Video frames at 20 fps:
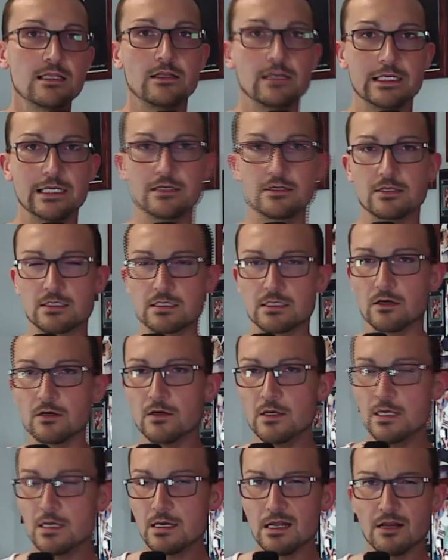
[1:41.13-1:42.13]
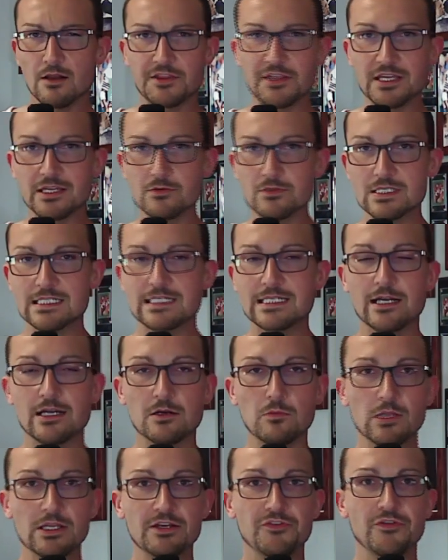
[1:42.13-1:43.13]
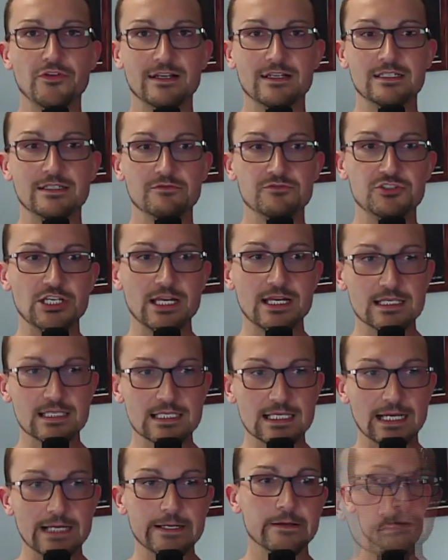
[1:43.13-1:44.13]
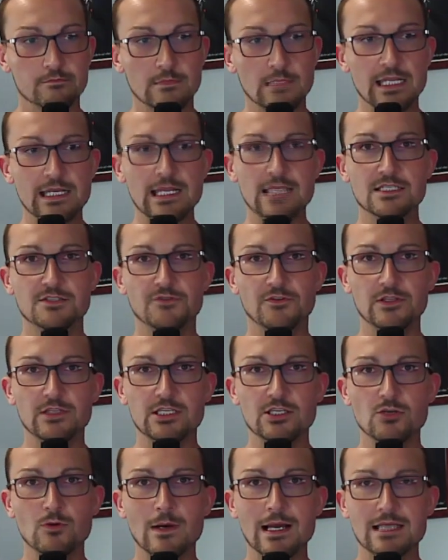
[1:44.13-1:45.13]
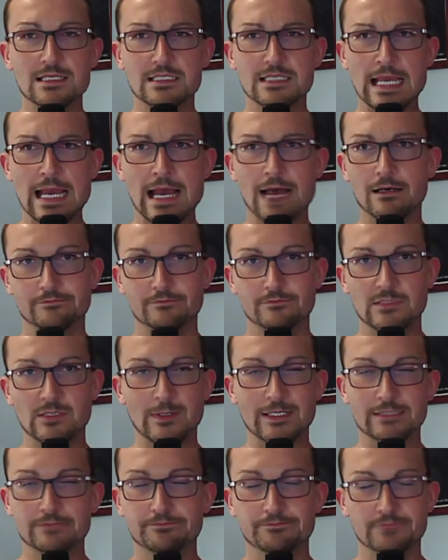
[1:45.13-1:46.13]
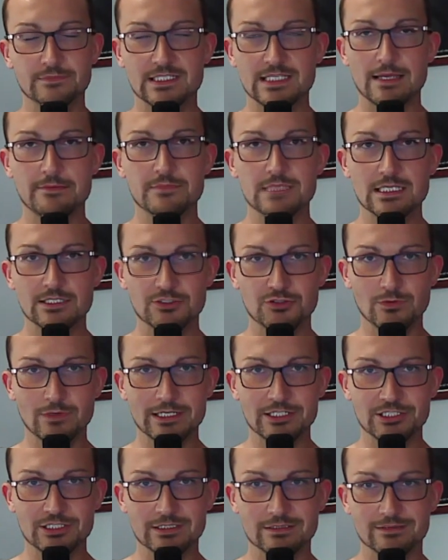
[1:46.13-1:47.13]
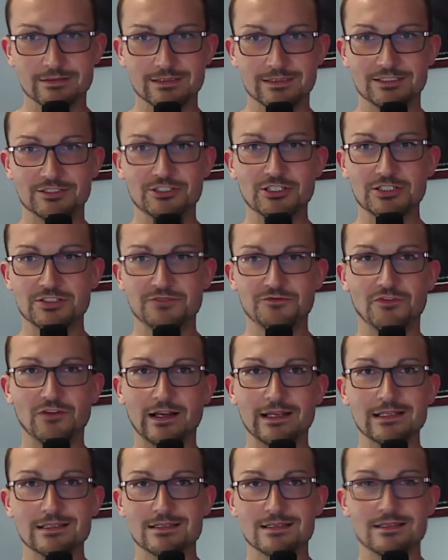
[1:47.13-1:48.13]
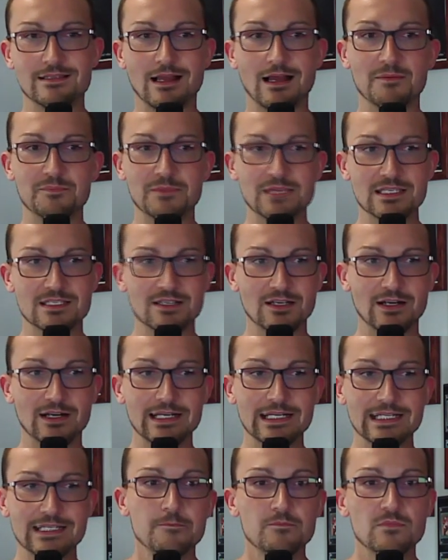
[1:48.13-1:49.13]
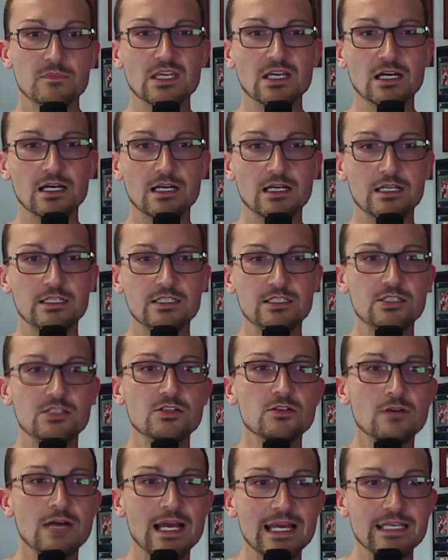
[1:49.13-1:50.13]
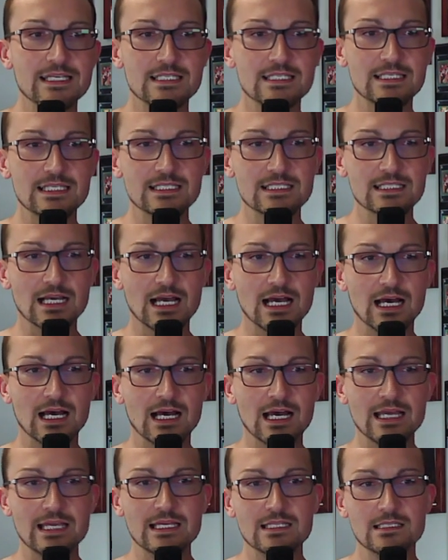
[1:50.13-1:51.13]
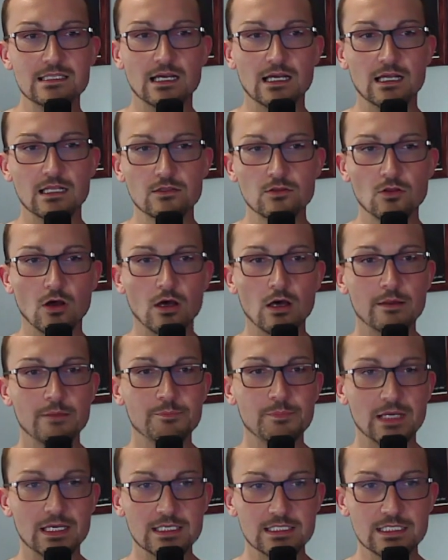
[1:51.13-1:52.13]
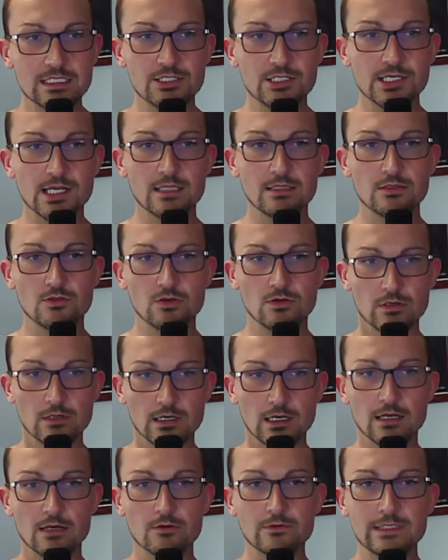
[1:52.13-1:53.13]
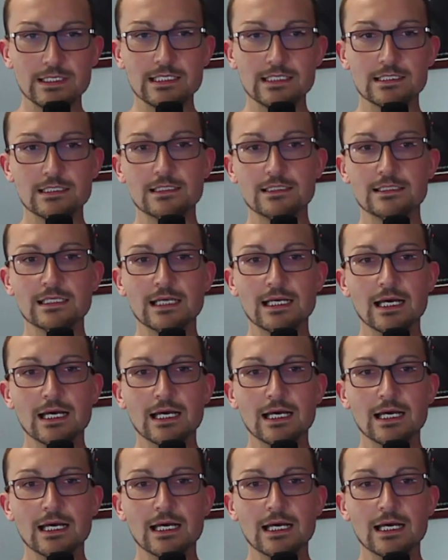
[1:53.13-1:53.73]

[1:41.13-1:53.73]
here, so I don't think it was a terribly effective genocide. And as for the US, yeah, come on, same situation. Just fucking stop this already. The US is in no position to wield